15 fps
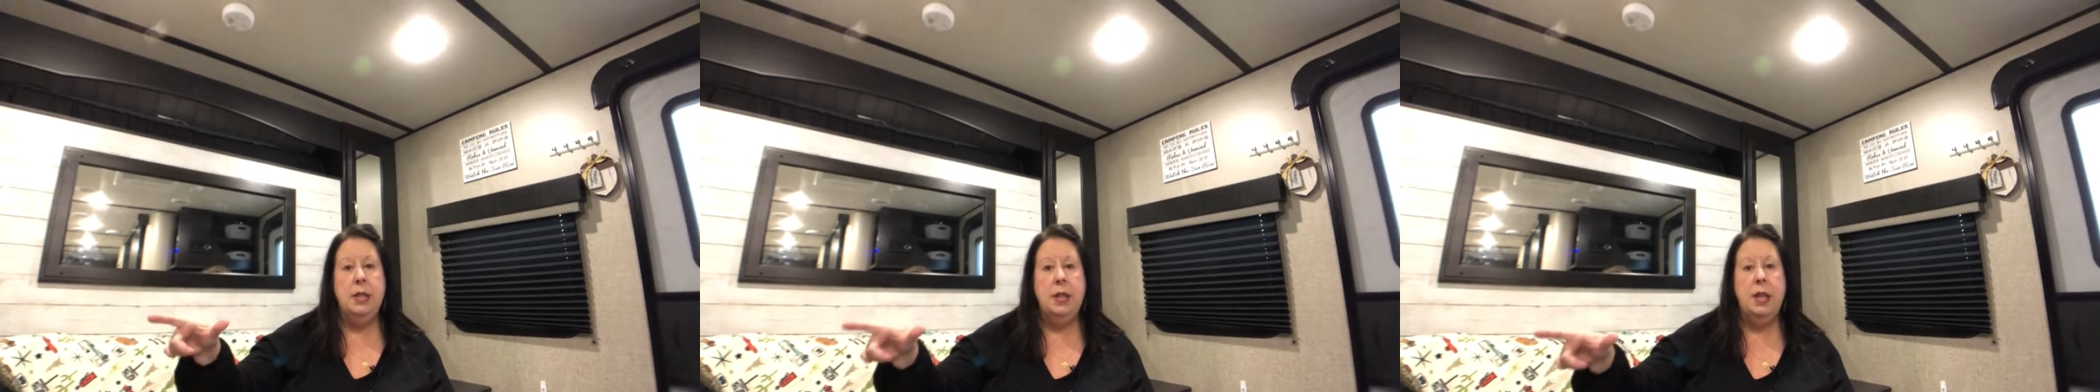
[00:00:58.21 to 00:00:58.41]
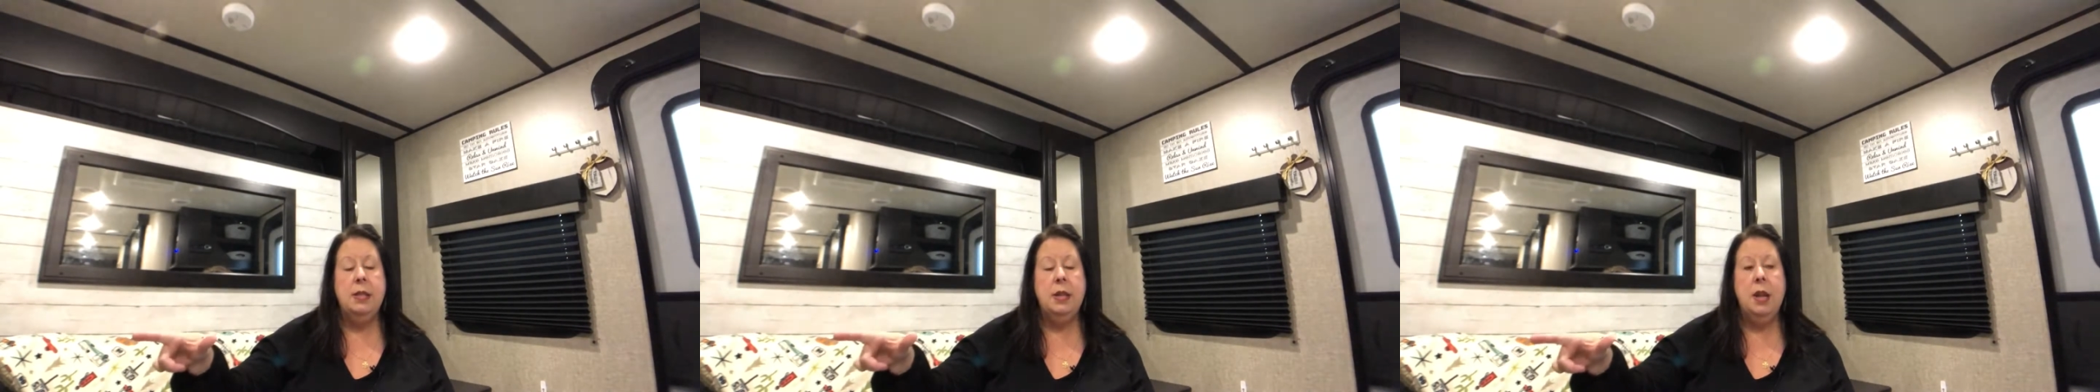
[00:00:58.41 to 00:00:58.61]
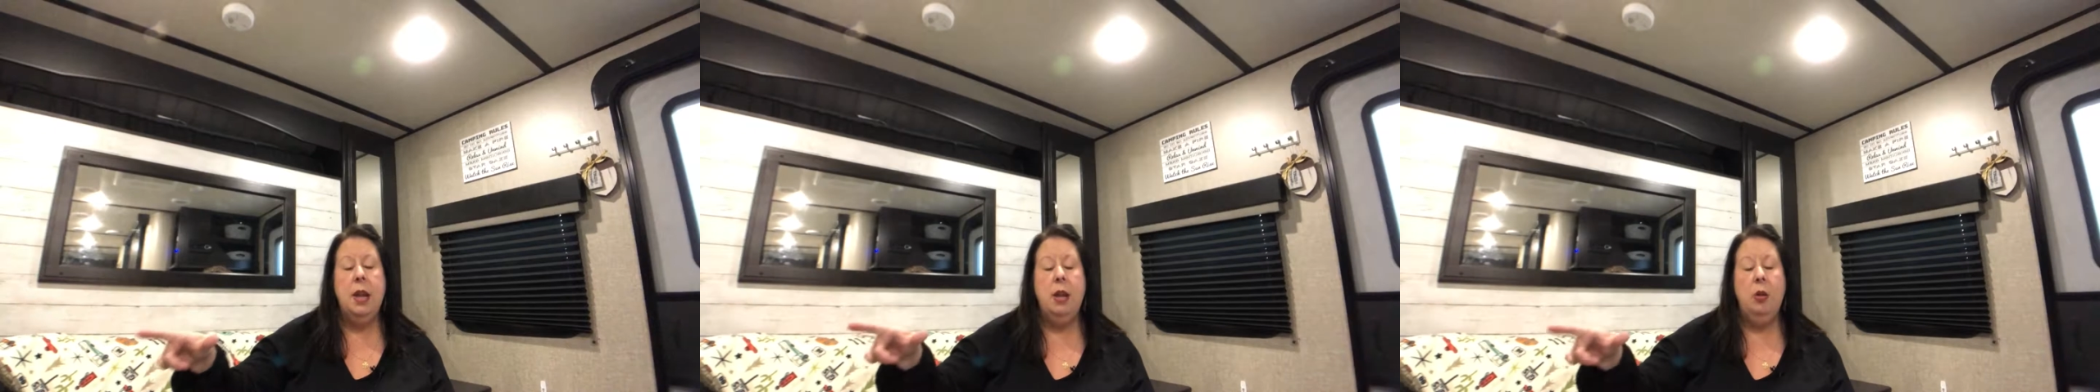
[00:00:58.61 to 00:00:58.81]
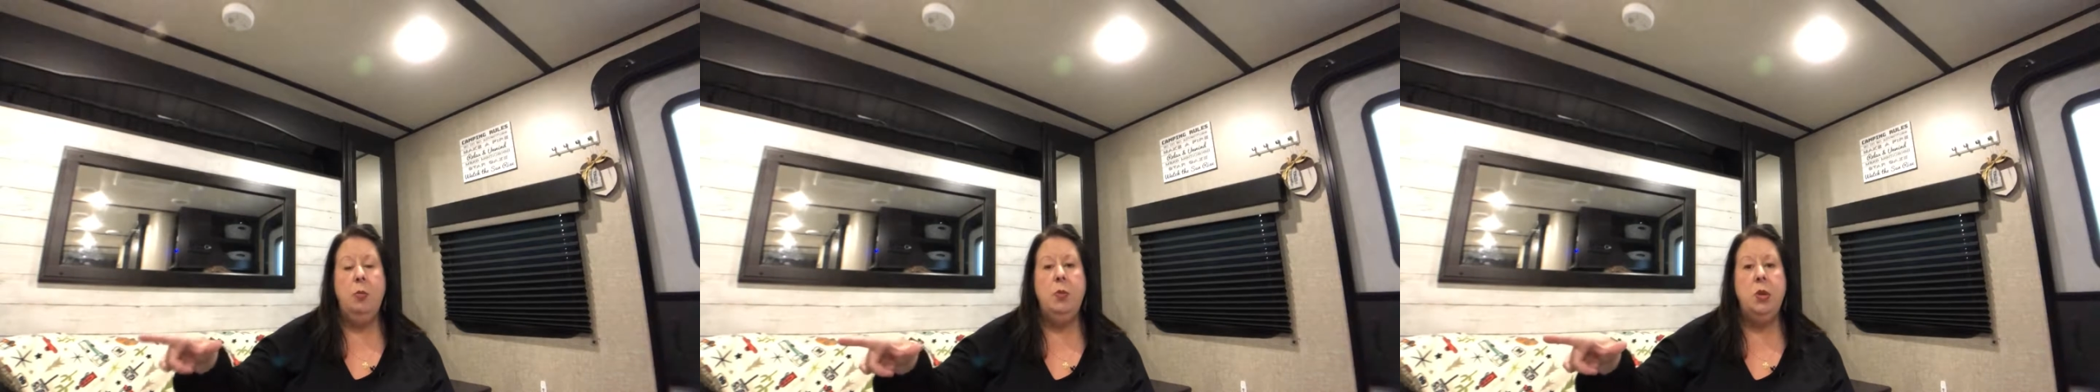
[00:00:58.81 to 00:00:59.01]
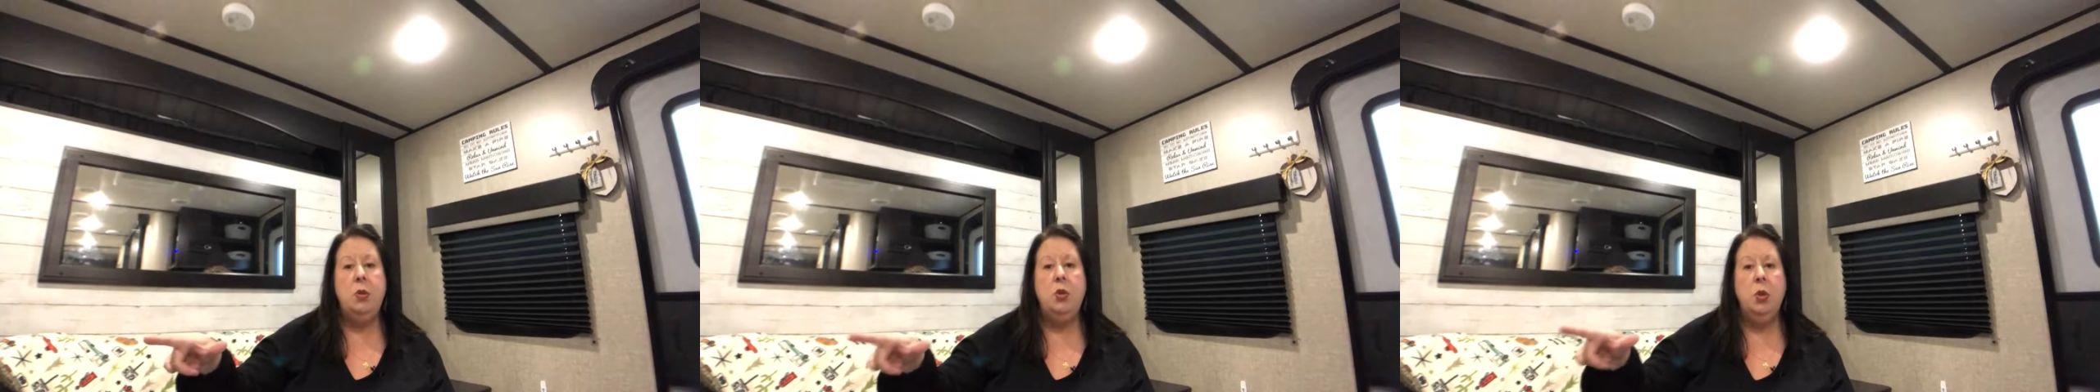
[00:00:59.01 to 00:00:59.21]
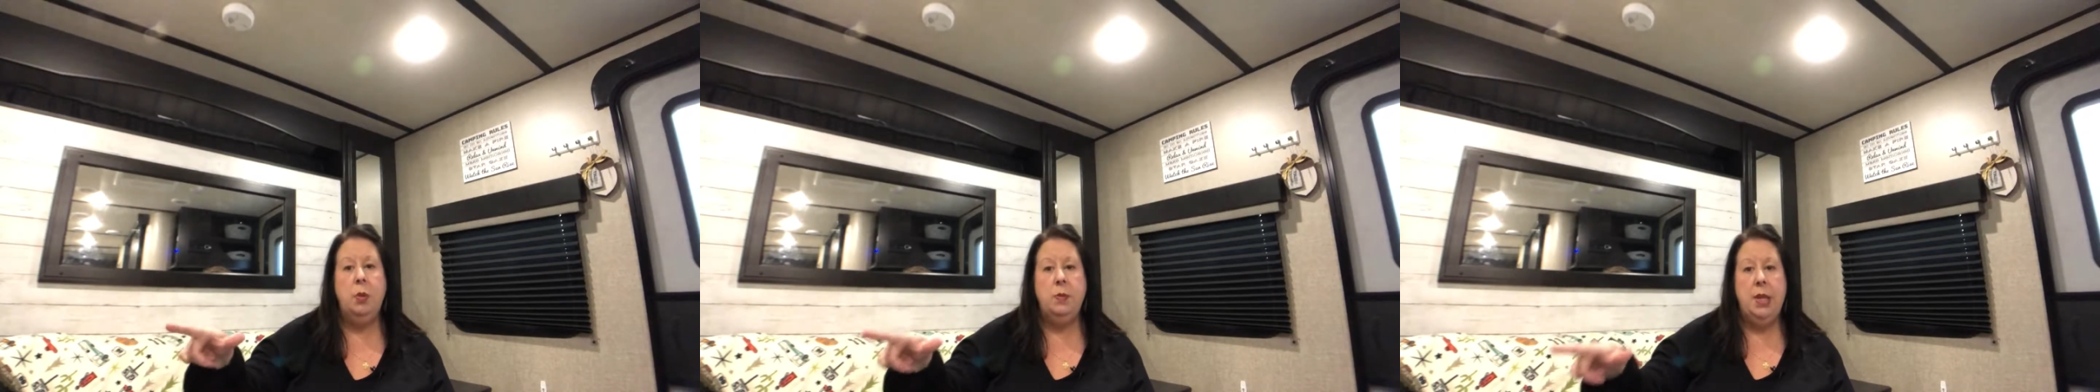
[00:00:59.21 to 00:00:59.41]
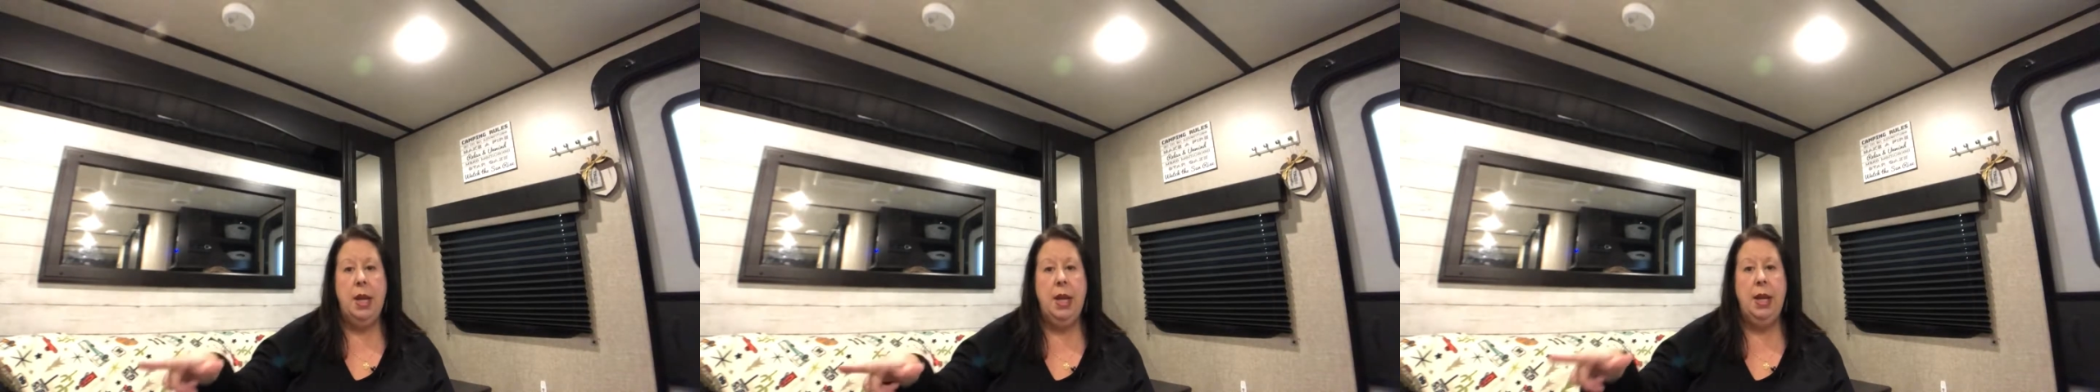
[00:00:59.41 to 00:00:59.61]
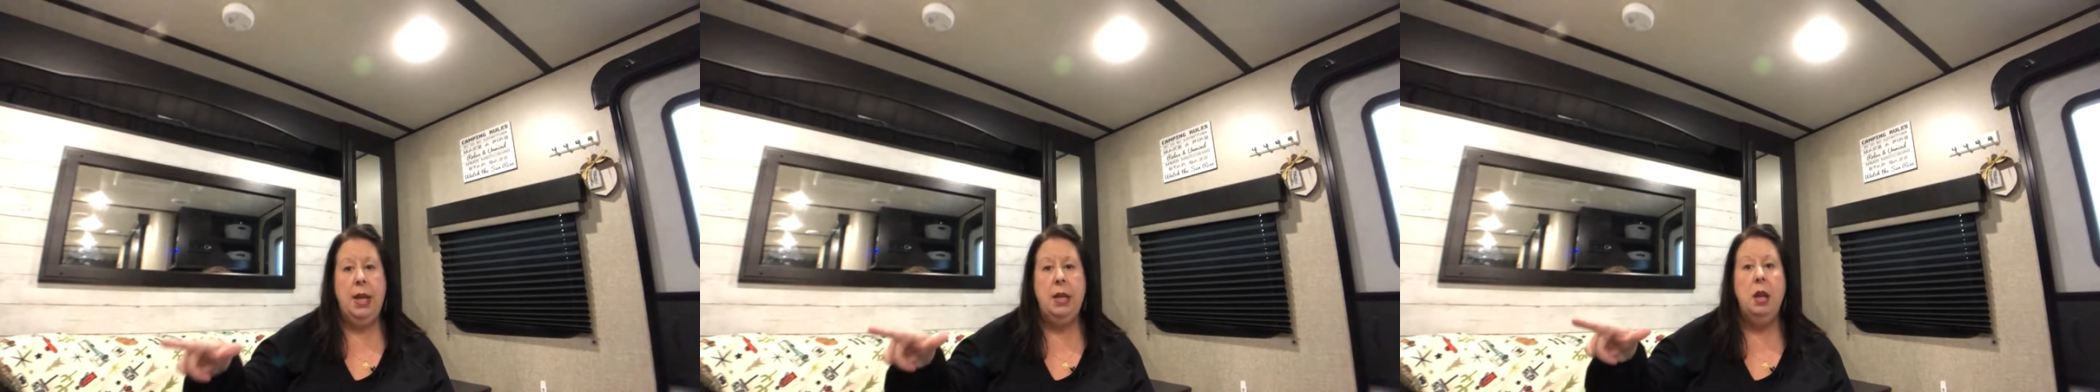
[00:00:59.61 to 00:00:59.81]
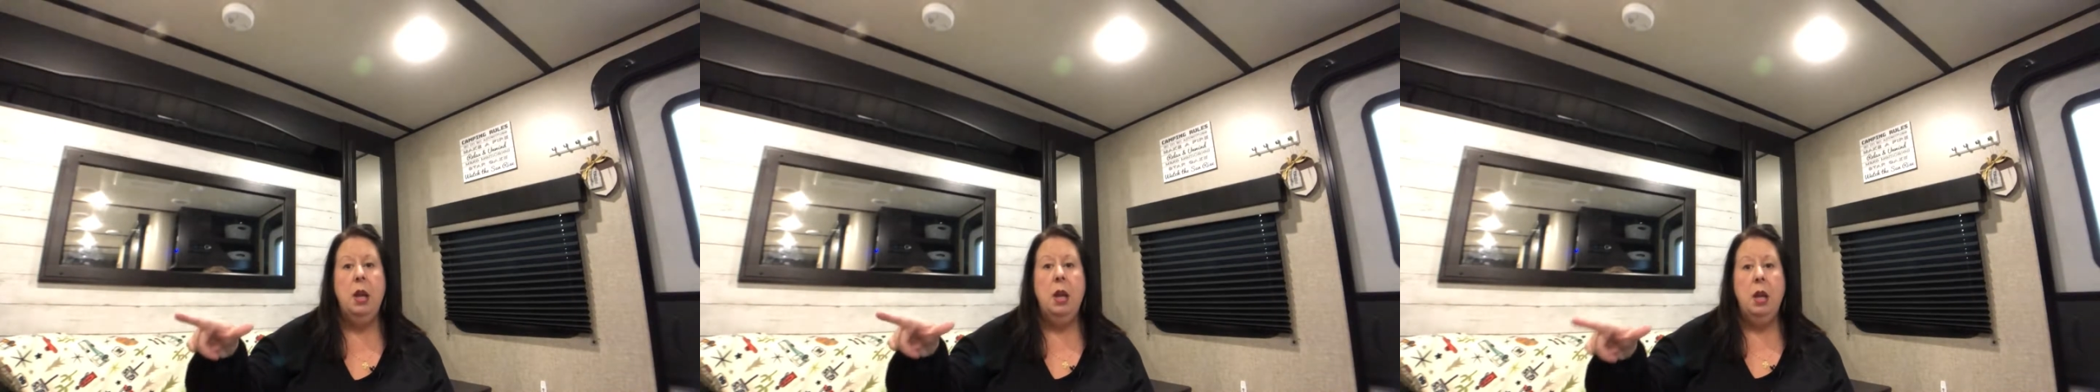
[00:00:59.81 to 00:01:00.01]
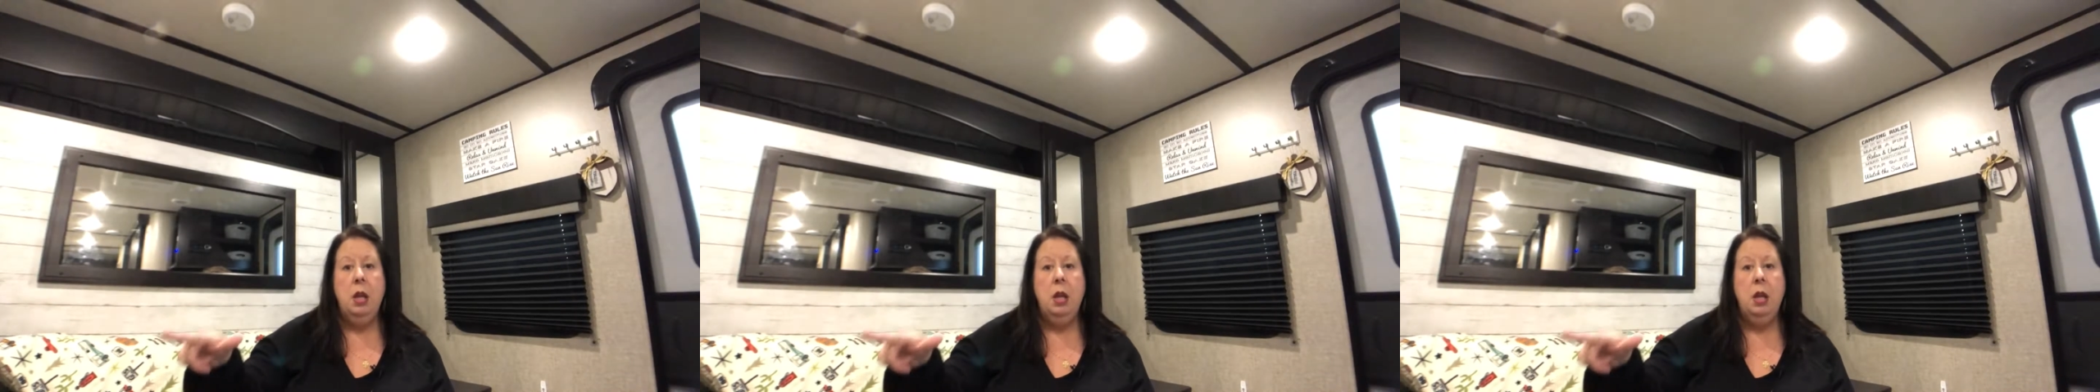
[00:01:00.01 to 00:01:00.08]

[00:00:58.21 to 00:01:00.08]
And that's going to help you to obtain,